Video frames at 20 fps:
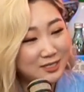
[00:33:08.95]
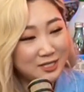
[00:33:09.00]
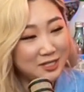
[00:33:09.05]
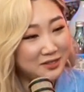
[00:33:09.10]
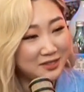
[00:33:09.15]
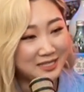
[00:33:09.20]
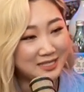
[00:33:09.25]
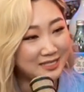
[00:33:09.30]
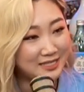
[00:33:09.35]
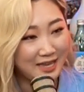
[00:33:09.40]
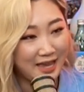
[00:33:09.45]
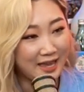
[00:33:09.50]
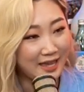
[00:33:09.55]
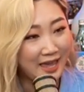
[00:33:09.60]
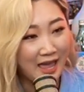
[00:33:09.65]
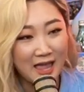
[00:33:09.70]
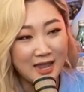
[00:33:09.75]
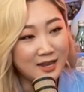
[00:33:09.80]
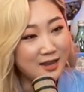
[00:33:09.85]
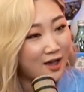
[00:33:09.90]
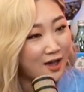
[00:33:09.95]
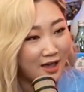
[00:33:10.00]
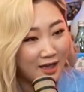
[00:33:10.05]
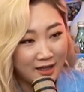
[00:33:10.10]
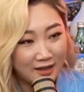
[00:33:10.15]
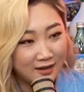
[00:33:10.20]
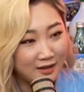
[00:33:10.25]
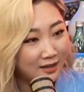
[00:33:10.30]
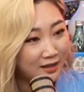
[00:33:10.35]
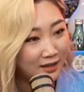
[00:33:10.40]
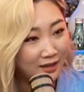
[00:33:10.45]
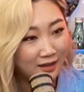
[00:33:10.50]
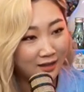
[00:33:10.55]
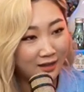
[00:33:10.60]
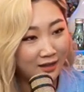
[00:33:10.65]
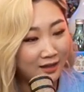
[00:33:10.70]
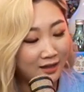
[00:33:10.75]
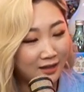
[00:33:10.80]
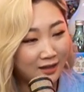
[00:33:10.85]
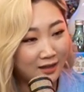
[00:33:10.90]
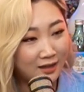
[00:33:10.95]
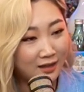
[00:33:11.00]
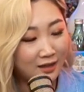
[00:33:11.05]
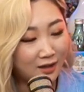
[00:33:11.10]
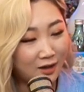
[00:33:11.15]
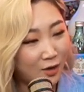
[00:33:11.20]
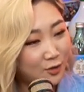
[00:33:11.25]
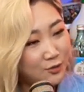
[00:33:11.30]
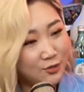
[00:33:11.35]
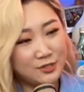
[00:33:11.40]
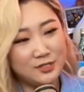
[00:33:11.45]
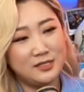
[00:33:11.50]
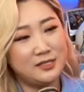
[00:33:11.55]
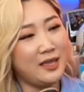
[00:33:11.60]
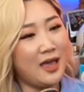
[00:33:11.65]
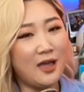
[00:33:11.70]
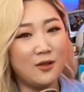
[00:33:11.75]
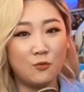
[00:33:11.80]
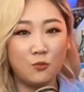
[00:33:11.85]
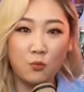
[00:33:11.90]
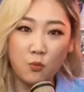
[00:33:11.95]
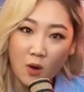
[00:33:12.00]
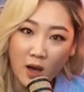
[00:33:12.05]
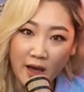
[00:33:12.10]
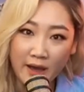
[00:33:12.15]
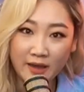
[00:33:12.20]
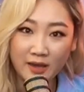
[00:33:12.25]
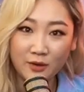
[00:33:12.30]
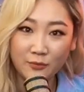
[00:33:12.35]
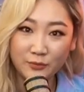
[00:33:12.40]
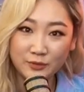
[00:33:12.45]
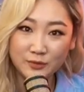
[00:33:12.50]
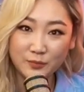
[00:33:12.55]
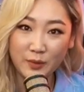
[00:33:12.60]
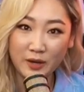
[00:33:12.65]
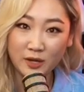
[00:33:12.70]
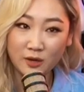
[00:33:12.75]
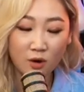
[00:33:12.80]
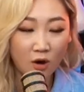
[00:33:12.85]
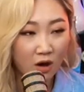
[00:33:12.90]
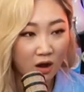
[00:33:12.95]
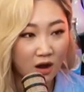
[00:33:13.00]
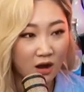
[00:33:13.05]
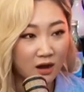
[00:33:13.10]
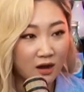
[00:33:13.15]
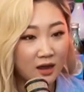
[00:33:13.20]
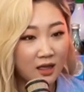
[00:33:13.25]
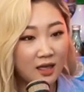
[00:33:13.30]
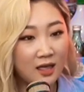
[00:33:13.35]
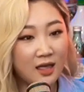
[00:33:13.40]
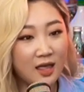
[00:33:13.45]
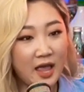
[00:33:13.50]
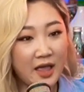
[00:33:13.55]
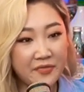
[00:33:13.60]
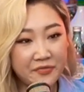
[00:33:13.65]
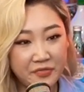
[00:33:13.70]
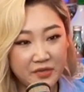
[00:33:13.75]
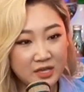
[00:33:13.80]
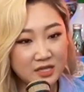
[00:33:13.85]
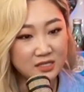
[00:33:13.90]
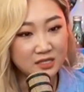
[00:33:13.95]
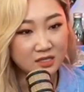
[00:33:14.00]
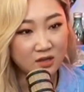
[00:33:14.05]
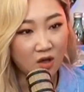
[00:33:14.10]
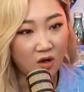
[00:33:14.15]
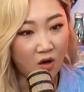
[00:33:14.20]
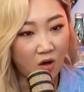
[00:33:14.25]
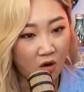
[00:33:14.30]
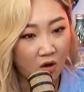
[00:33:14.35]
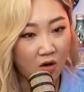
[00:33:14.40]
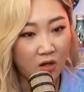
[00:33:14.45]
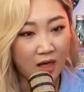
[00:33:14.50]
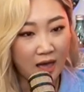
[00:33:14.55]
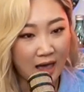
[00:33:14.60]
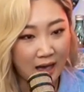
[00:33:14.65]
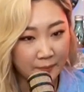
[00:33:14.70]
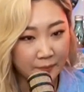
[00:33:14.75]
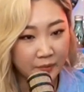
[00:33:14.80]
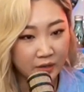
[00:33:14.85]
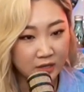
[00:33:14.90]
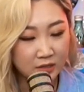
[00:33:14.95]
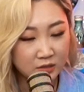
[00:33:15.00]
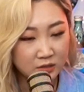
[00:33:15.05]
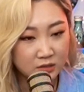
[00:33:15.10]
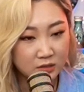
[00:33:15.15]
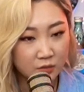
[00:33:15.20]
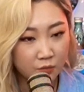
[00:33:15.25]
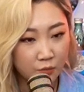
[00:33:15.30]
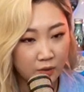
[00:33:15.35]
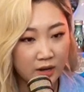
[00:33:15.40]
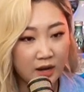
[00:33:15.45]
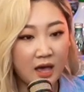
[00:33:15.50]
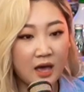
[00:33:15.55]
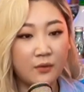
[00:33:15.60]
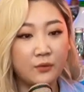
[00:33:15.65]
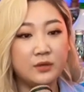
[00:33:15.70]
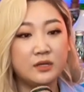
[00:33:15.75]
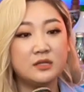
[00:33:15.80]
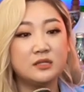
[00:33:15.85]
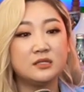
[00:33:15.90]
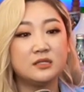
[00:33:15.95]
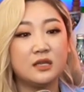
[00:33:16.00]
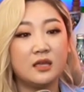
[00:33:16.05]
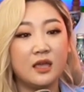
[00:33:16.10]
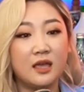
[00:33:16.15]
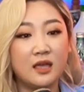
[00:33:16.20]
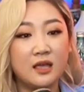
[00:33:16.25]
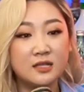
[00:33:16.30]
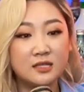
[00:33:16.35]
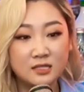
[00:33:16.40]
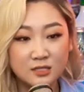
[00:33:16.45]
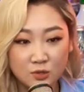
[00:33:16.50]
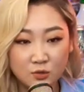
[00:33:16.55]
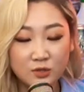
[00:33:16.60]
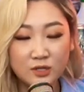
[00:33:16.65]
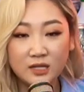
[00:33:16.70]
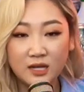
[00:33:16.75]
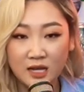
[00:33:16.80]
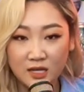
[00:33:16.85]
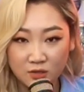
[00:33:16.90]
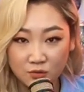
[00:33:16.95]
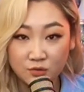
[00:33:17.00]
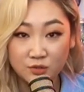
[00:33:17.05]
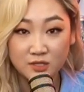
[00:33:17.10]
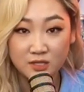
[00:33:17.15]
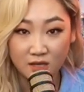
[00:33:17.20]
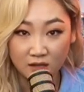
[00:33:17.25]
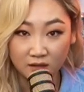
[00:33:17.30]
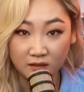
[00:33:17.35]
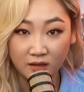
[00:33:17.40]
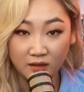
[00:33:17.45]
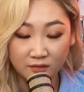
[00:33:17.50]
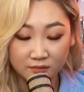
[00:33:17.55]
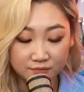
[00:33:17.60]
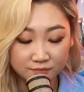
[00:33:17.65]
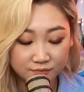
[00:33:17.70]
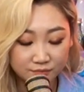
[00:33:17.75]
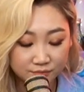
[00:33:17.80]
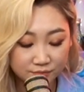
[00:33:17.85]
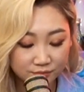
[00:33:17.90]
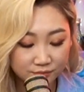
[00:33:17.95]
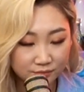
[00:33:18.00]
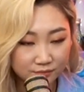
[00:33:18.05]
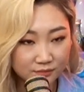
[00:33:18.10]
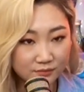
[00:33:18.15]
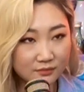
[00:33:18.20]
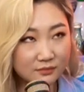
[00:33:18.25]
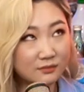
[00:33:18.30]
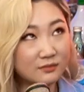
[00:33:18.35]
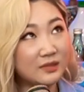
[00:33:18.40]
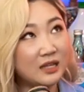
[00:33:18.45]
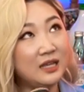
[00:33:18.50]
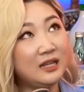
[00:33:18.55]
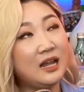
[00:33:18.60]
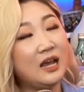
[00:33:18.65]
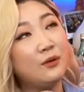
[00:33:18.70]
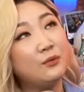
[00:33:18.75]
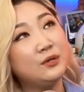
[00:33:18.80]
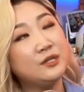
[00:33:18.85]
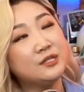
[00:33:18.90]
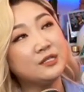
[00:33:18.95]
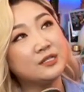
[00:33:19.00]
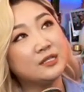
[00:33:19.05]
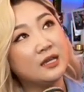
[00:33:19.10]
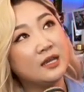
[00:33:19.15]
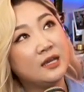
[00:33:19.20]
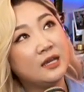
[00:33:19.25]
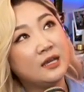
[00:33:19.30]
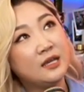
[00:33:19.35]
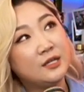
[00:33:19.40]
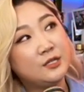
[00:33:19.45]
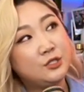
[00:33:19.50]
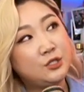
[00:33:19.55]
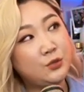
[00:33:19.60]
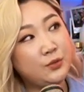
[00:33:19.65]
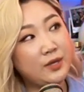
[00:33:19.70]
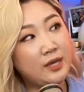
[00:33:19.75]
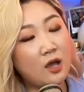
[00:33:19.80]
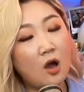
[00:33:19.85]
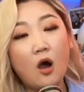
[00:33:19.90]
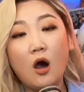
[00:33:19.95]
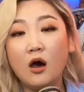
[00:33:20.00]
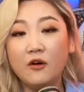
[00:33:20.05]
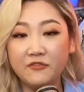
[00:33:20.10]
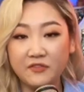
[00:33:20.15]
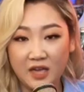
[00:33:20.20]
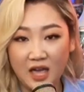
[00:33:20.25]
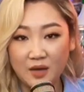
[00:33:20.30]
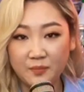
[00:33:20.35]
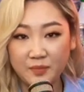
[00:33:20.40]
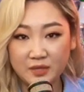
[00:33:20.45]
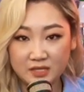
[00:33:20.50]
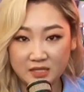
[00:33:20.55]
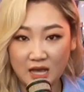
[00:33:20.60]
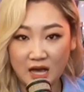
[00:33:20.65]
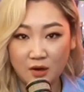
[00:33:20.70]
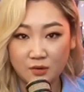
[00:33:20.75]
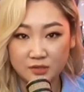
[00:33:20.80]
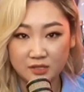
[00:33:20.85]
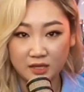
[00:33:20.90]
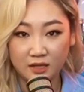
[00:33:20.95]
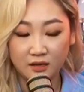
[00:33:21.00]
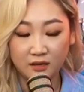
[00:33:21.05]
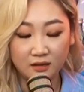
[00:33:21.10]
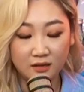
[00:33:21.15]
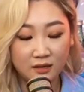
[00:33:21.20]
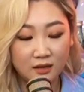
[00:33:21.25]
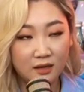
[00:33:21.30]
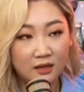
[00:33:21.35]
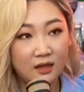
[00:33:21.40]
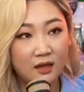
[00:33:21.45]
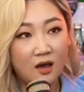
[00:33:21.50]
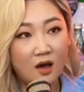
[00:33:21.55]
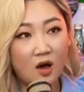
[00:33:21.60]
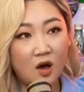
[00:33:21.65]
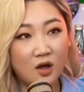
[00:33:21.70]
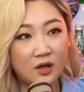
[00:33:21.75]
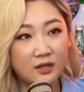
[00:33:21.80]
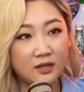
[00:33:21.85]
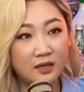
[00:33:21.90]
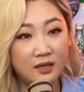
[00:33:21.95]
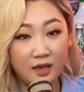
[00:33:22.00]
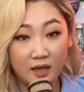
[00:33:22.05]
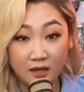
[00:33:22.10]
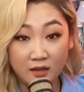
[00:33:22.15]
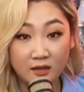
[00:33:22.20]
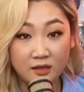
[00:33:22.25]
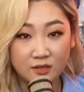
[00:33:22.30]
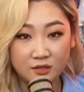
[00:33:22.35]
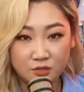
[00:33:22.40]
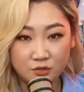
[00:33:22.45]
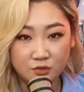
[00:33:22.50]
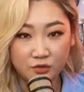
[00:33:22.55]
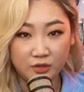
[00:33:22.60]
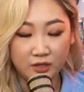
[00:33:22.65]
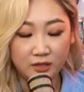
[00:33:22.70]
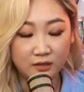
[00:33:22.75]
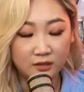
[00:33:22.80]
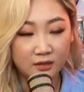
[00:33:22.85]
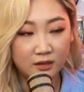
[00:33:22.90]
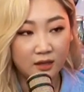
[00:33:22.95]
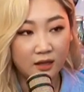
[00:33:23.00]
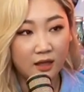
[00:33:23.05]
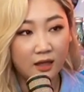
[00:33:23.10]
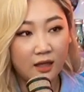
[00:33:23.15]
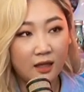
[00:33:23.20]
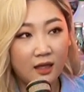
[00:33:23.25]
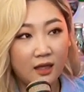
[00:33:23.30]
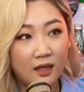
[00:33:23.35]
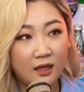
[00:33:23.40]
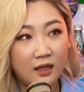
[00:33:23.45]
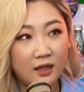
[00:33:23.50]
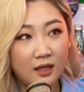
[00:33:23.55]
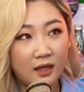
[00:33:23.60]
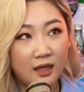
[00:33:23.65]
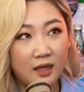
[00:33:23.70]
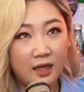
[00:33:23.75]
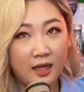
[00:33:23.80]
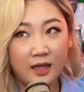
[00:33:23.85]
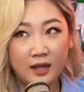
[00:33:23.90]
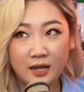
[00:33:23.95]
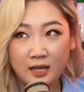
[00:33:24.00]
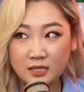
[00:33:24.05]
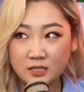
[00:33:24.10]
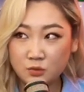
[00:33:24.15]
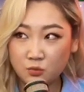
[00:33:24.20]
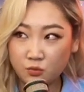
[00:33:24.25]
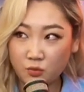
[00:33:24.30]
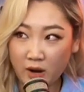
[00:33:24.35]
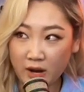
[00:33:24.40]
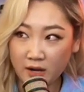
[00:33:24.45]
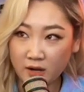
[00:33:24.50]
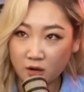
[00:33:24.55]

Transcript: till this day, cannot understand why it was my car. And this all happened when I was a student at UCLA. And I was doing off campus housing on Gayley Street and it's right